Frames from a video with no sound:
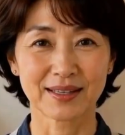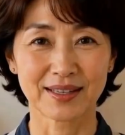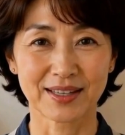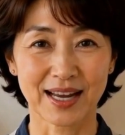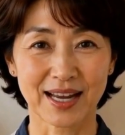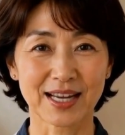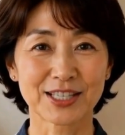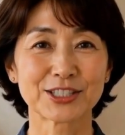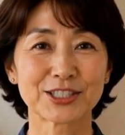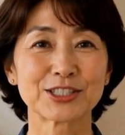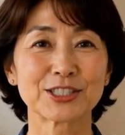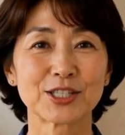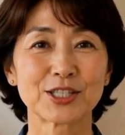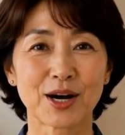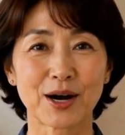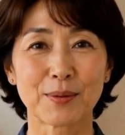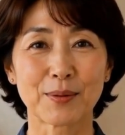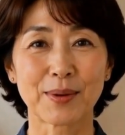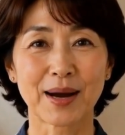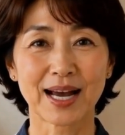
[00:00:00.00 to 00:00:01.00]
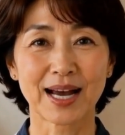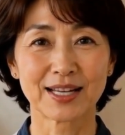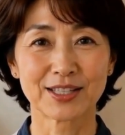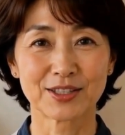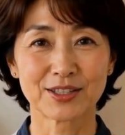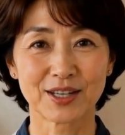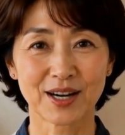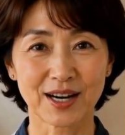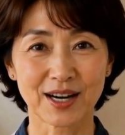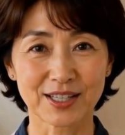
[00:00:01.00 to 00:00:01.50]
That is not bad
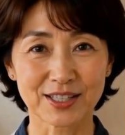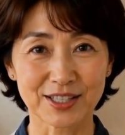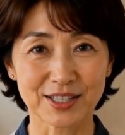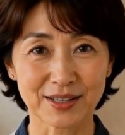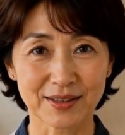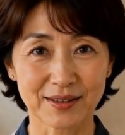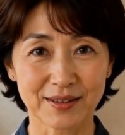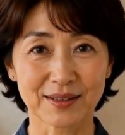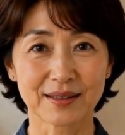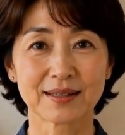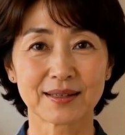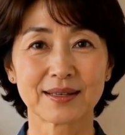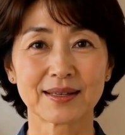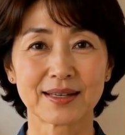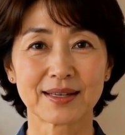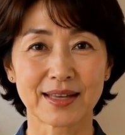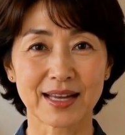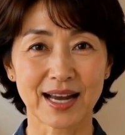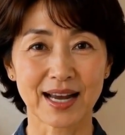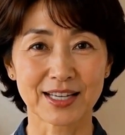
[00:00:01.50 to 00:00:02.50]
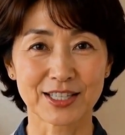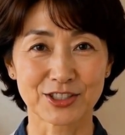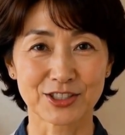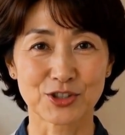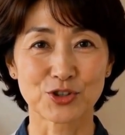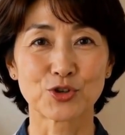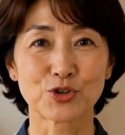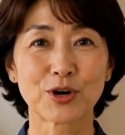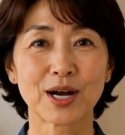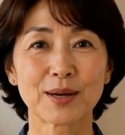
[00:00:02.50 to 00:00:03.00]
luck. That is
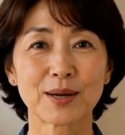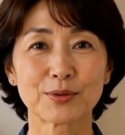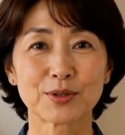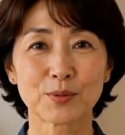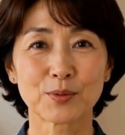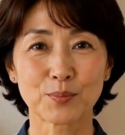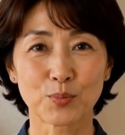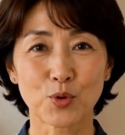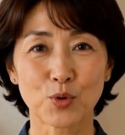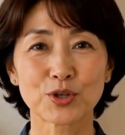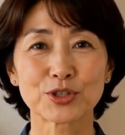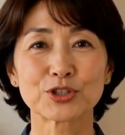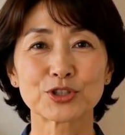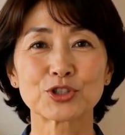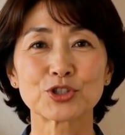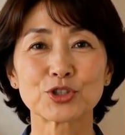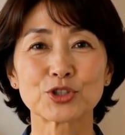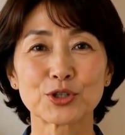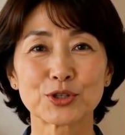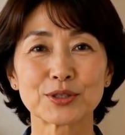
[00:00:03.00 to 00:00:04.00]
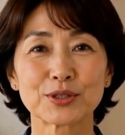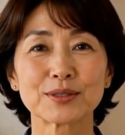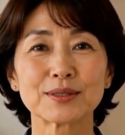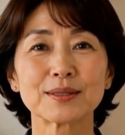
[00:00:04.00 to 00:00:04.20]
trapped moisture.